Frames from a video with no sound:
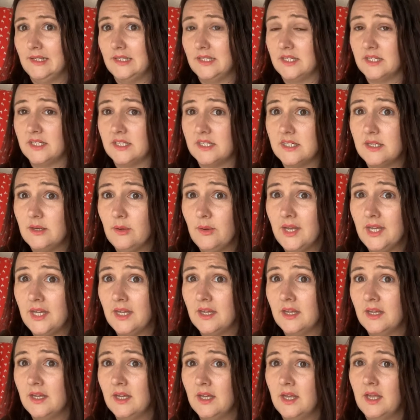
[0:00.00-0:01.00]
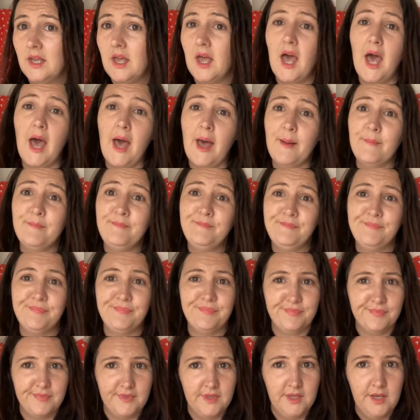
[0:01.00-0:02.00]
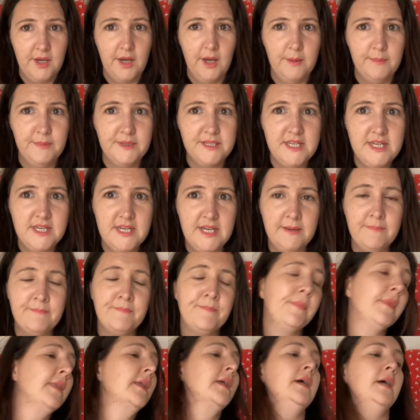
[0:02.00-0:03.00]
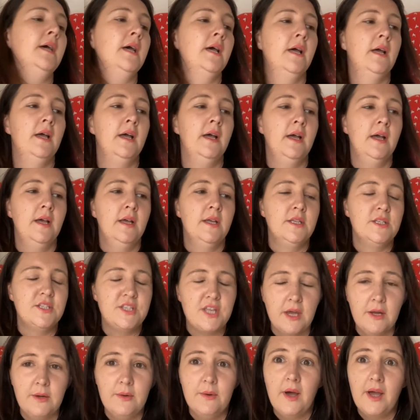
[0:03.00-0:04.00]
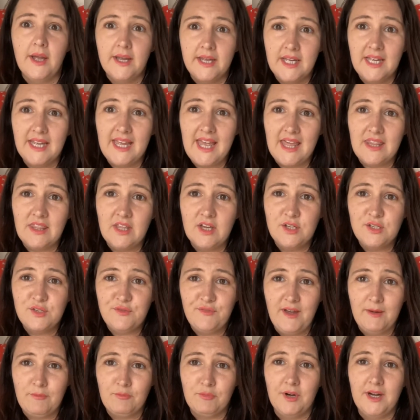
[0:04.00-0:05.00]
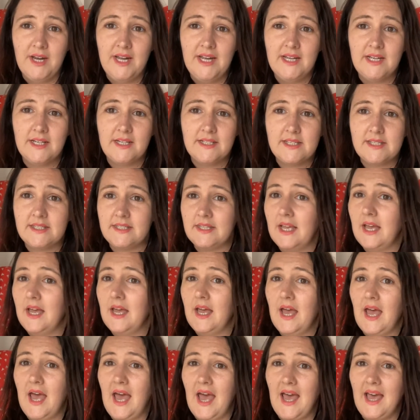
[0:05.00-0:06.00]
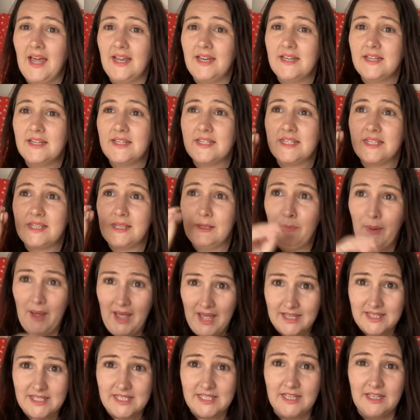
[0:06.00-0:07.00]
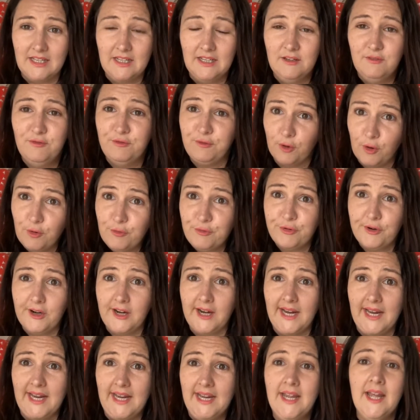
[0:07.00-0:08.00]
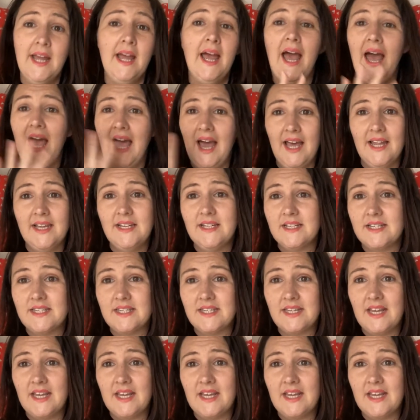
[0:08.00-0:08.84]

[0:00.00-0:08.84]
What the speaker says: Did I do it? I hope I did it. So I can get those fabrics and the pattern for free and